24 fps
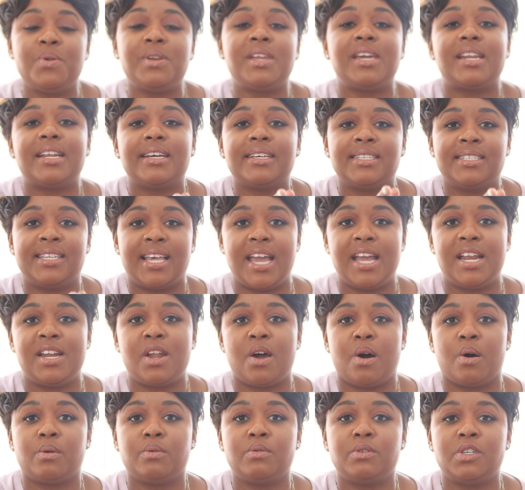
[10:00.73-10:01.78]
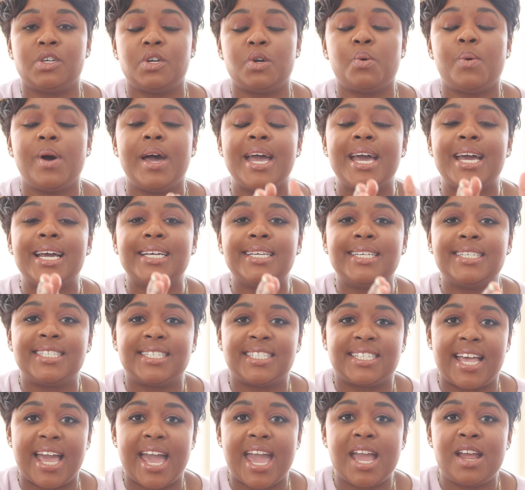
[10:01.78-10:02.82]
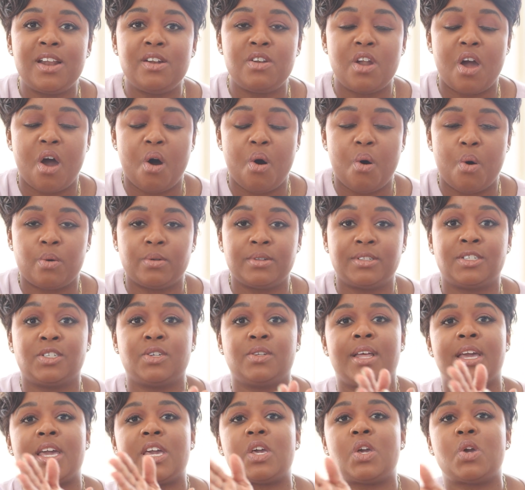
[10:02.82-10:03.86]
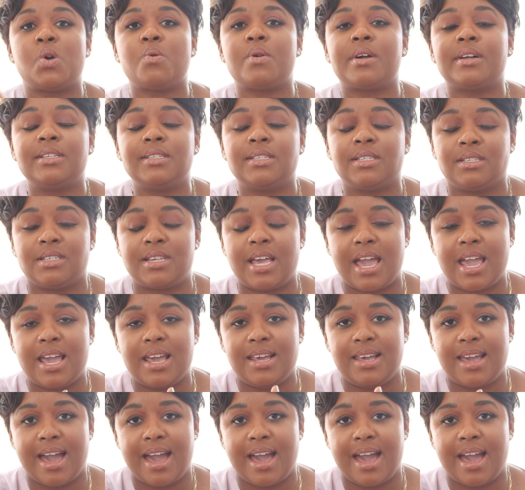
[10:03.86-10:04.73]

need to say no to, say no so that you can say